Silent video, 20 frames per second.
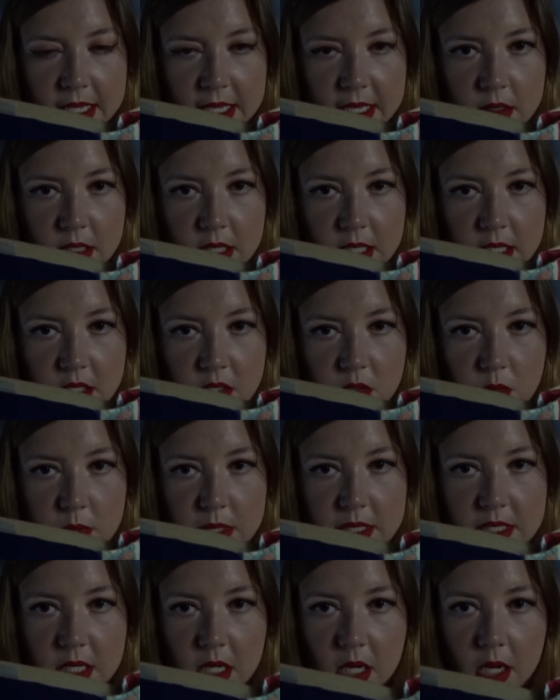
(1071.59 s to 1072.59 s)
into his
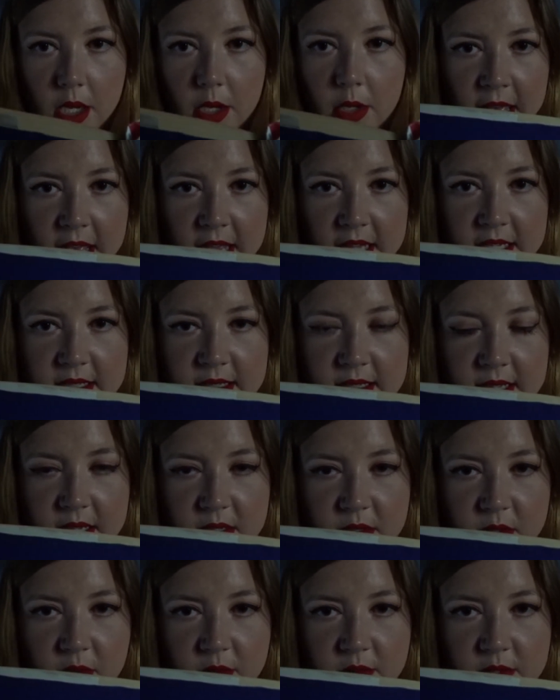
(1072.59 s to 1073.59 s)
cloak and set
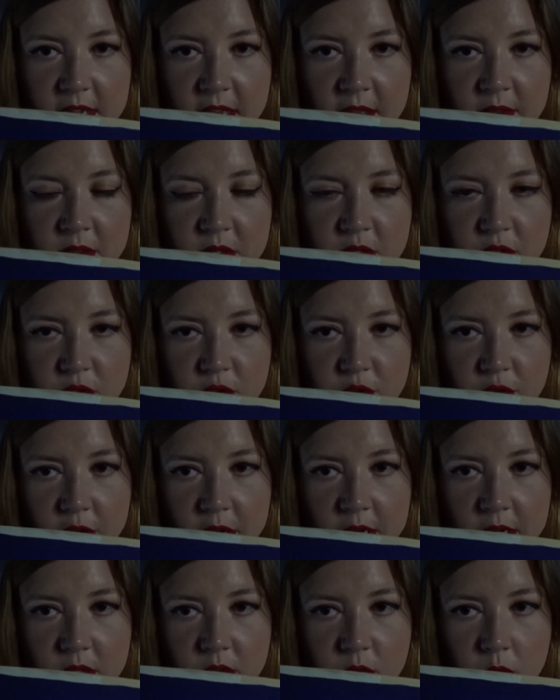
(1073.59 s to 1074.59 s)
off down the street
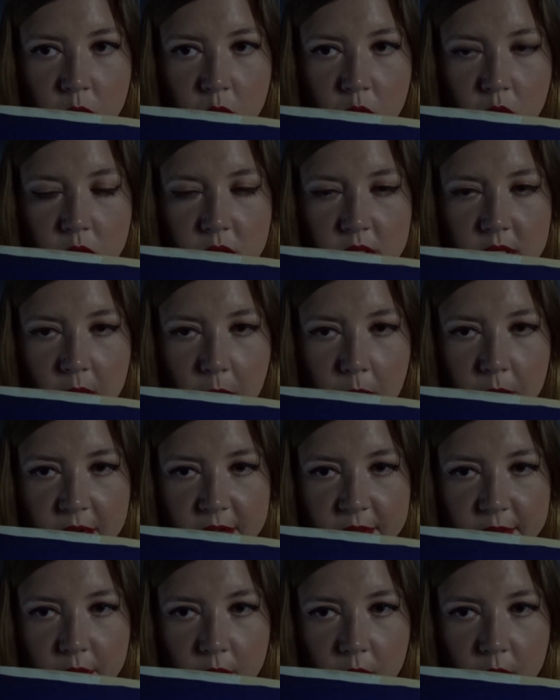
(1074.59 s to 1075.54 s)
towards number 4,